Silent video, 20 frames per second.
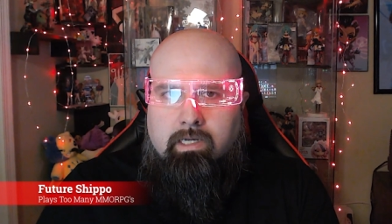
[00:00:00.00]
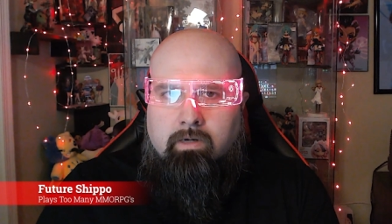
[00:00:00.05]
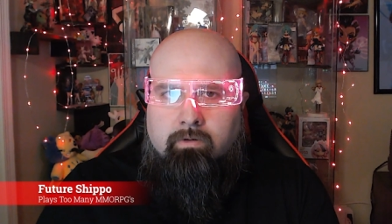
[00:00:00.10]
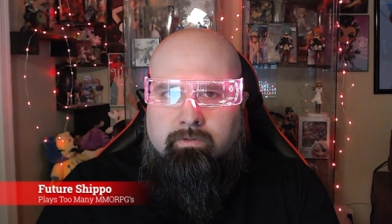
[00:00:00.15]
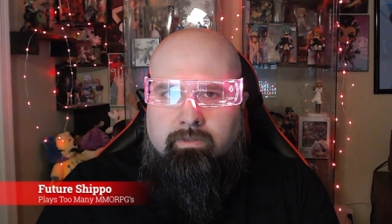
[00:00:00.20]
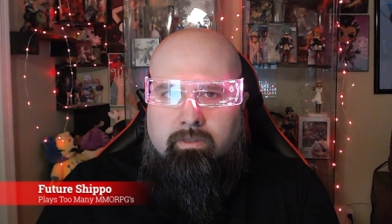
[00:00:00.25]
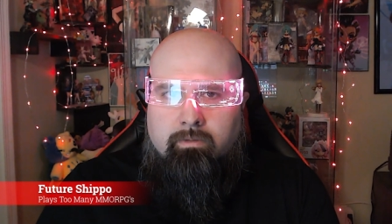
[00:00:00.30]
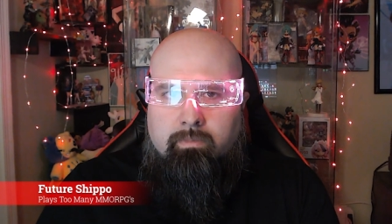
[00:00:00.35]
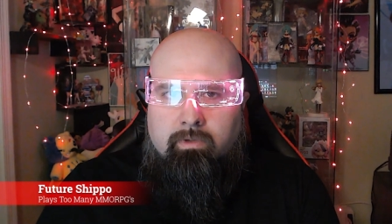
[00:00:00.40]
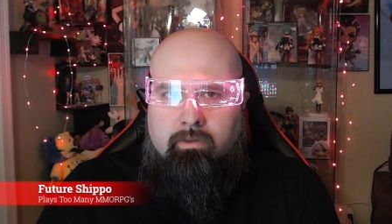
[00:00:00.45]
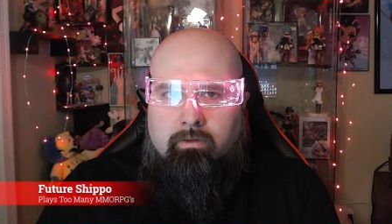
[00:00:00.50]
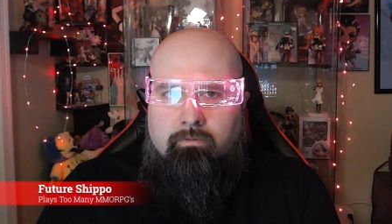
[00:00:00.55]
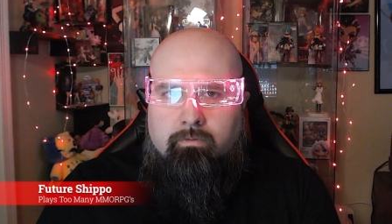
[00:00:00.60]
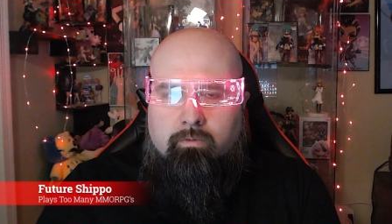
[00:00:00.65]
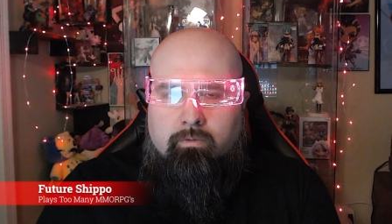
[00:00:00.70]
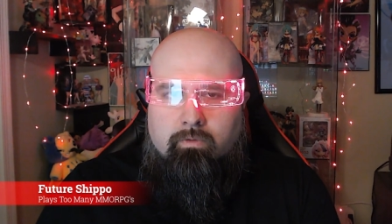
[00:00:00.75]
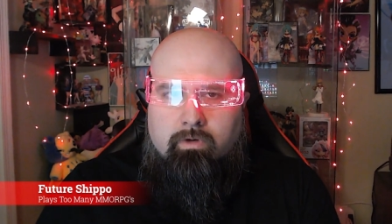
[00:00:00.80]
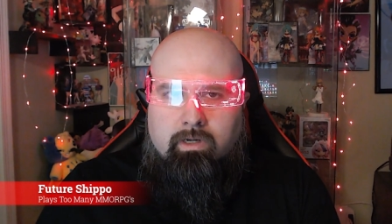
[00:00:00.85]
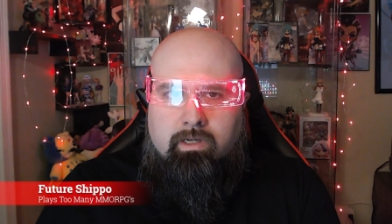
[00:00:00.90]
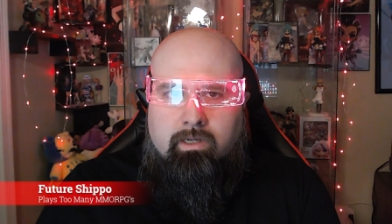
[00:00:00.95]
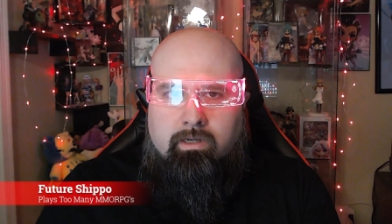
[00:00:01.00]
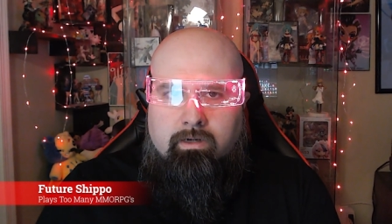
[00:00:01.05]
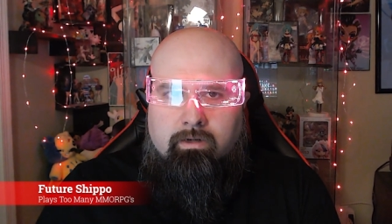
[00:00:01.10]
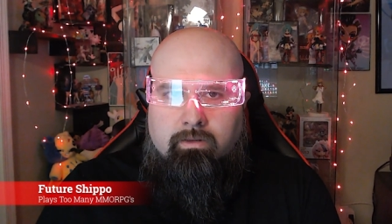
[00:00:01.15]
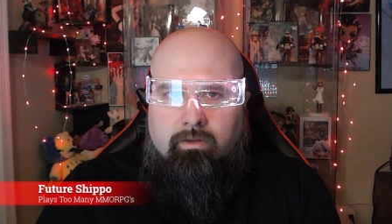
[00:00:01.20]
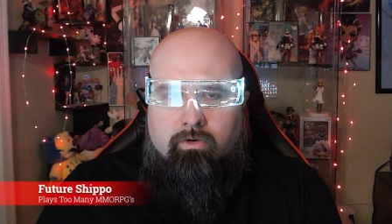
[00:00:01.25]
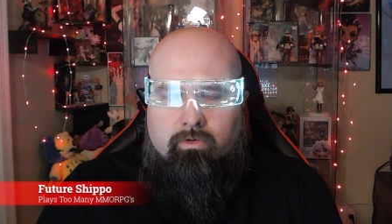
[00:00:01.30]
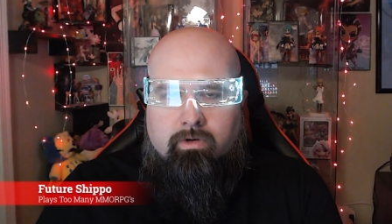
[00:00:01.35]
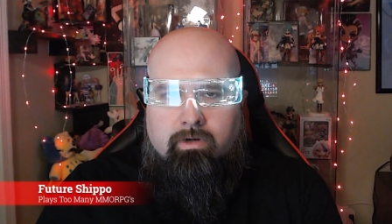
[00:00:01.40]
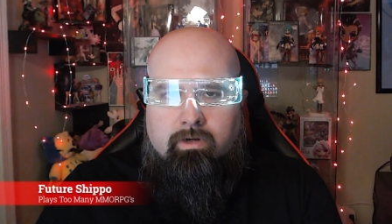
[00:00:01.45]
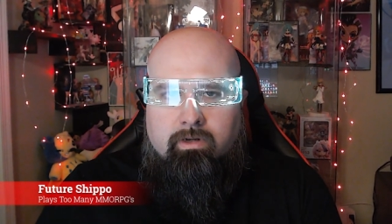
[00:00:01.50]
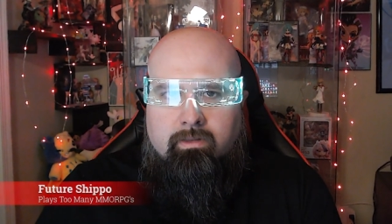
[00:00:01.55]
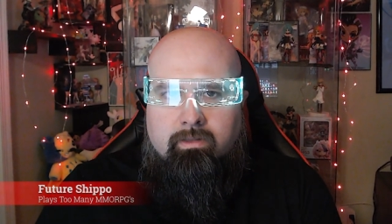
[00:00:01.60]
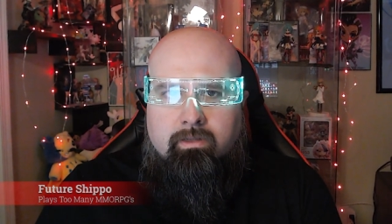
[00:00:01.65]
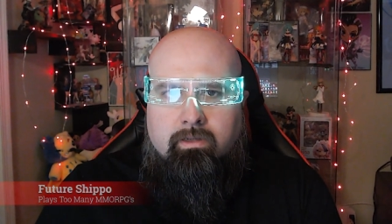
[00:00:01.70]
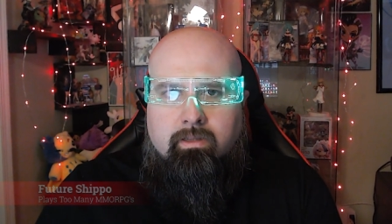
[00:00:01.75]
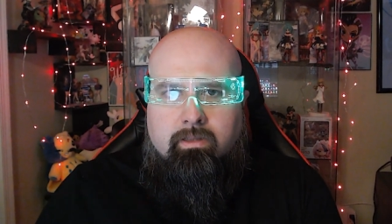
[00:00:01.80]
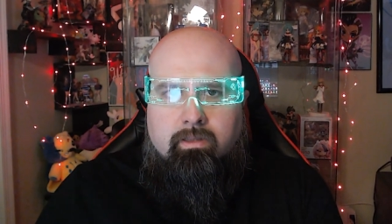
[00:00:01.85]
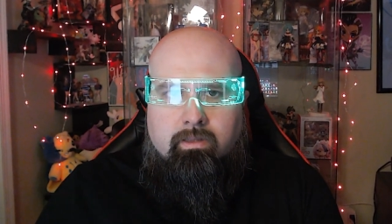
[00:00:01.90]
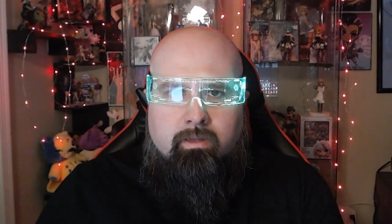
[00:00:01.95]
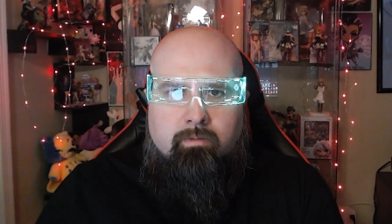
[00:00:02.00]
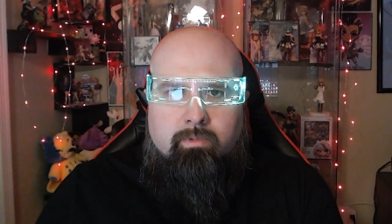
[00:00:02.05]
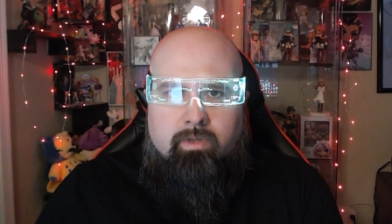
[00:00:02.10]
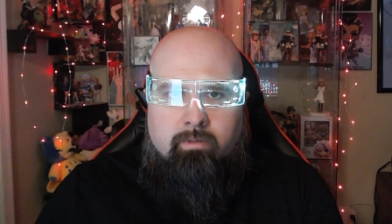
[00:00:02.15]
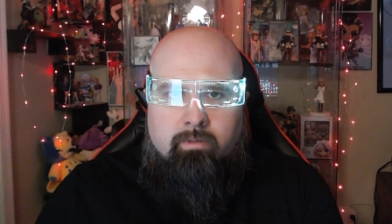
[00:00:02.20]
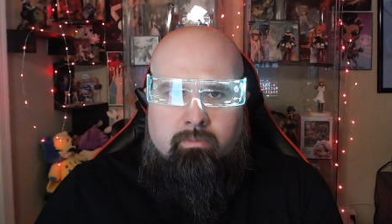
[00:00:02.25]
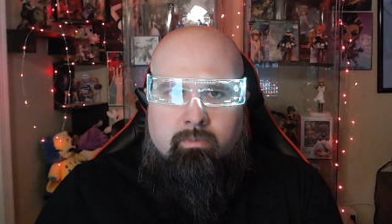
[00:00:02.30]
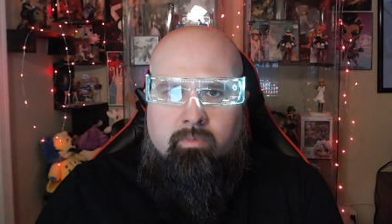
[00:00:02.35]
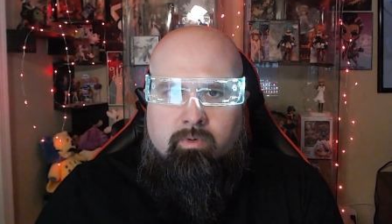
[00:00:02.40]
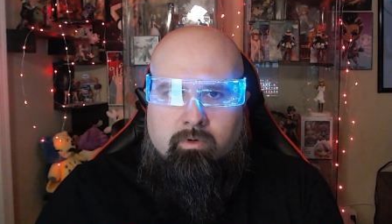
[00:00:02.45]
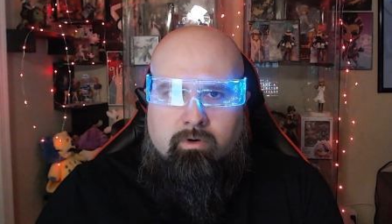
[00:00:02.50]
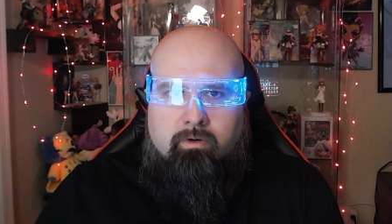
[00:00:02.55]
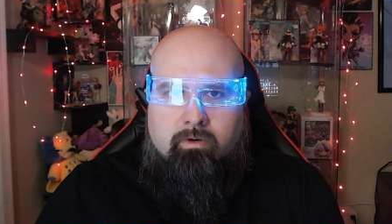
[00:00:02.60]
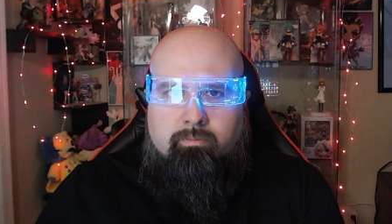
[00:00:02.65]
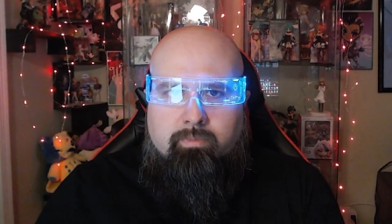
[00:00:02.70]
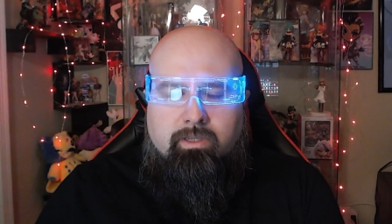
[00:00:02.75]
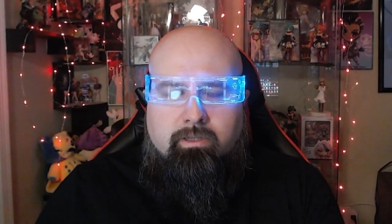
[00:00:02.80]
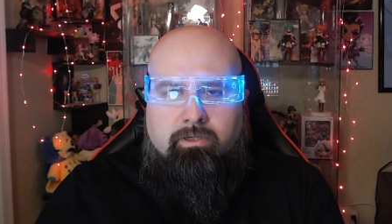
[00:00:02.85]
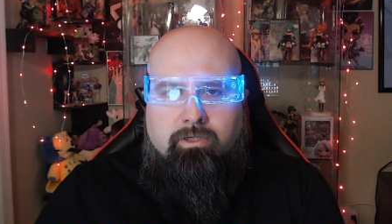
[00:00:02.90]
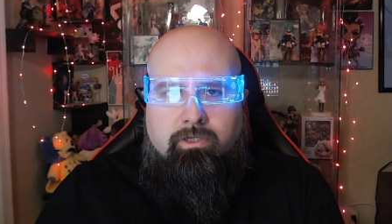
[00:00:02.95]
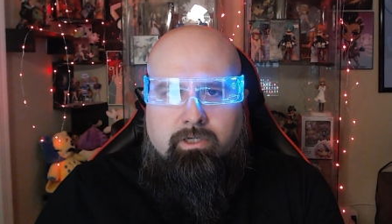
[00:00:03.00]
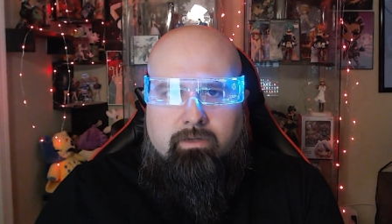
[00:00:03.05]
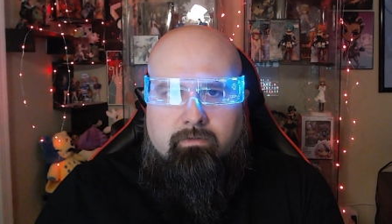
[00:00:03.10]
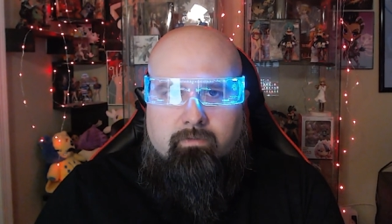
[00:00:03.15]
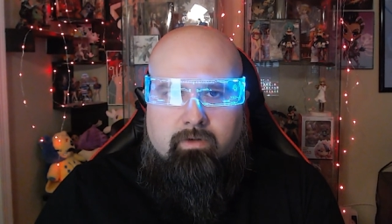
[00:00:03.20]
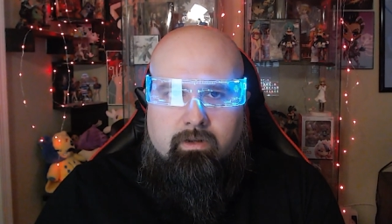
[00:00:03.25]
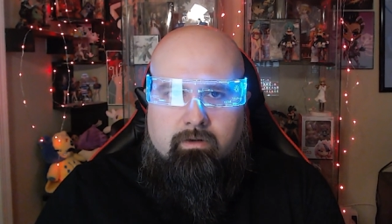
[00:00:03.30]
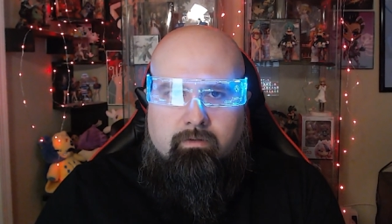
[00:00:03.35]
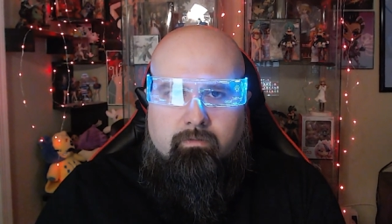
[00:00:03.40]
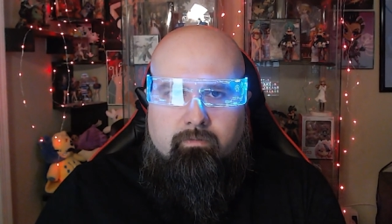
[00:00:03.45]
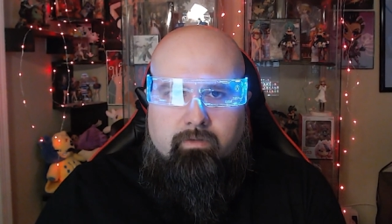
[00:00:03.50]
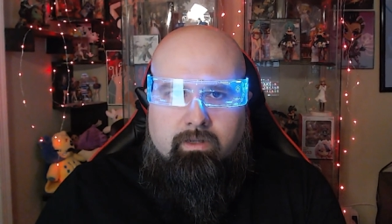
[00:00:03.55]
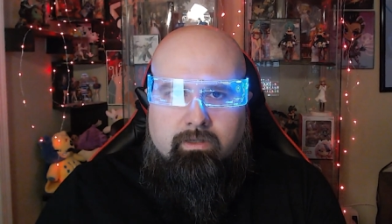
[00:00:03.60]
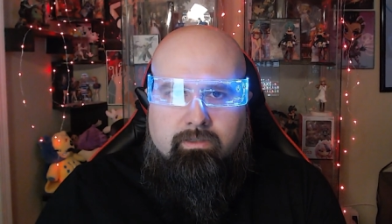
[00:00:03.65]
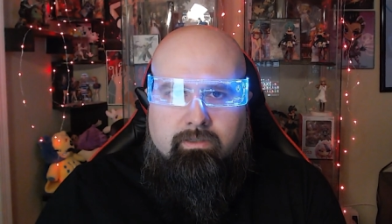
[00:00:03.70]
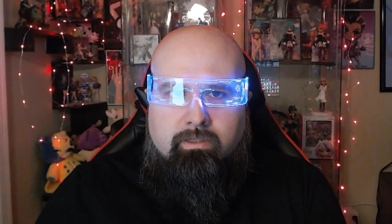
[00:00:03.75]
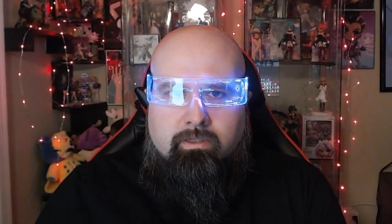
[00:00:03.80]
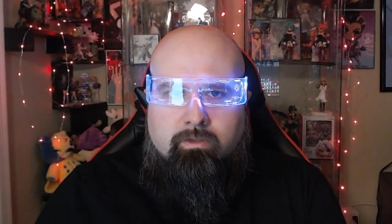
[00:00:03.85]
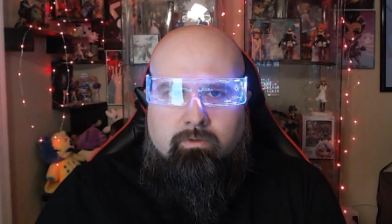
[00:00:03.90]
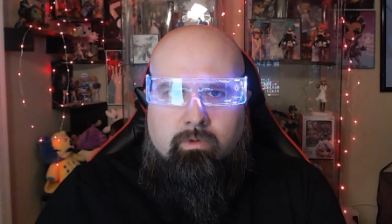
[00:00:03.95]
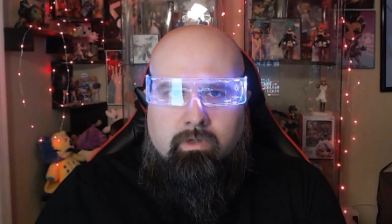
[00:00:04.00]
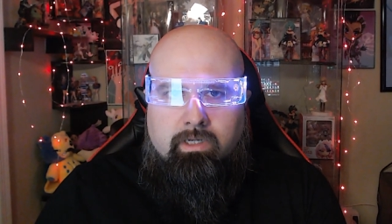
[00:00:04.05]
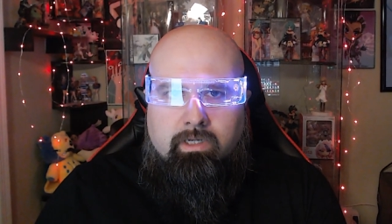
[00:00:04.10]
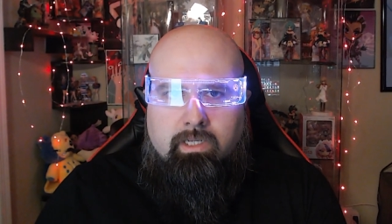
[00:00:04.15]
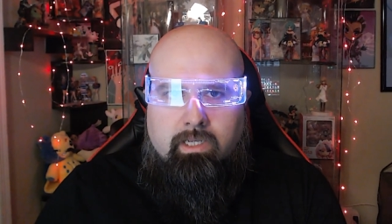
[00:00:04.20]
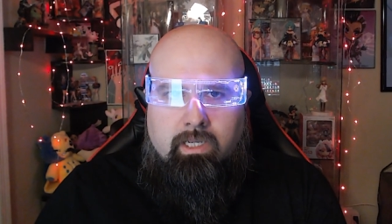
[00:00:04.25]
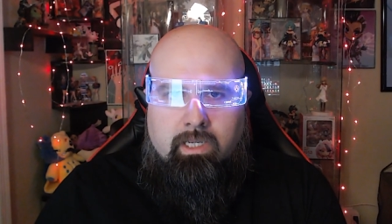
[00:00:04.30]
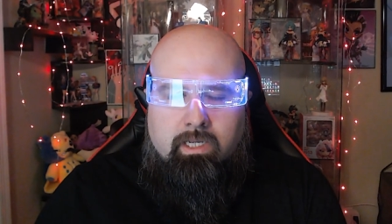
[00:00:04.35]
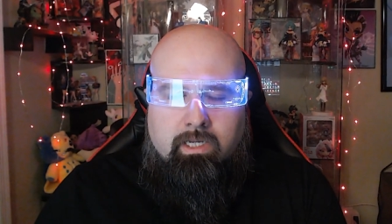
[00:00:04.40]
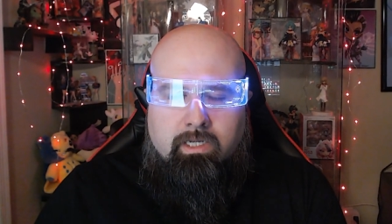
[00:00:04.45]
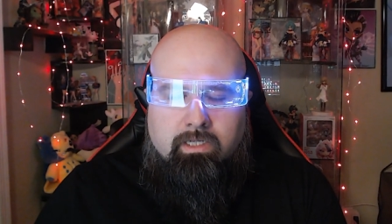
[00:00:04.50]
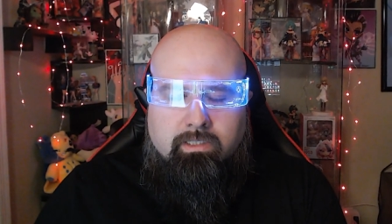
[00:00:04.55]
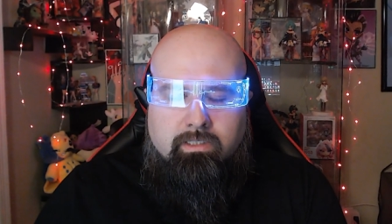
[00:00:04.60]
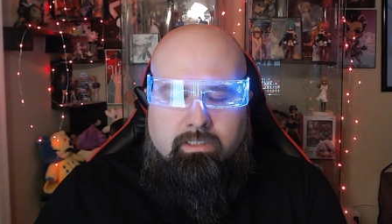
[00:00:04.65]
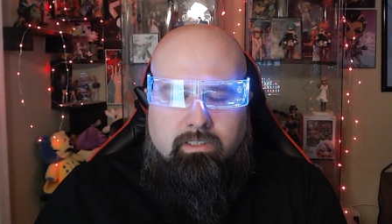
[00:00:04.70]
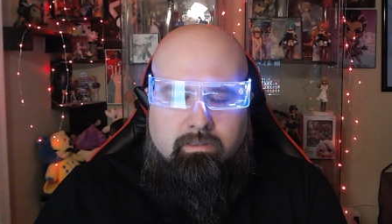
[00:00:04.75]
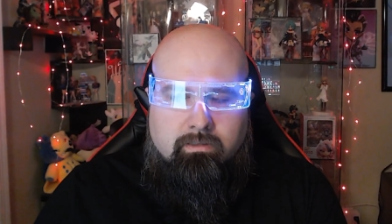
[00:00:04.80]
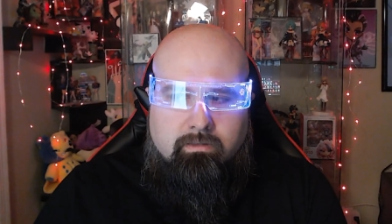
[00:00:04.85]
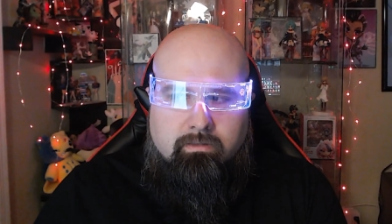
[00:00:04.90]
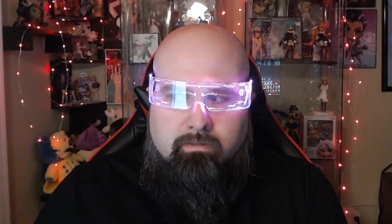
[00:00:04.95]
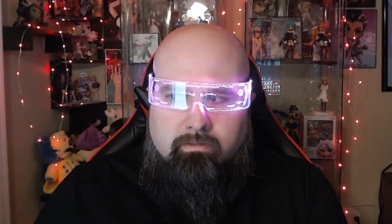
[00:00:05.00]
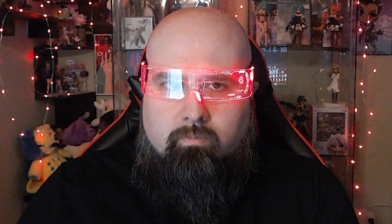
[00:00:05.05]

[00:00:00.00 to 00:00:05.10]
I was in the middle of a raid in the critically acclaimed MMORPG Final Fantasy 28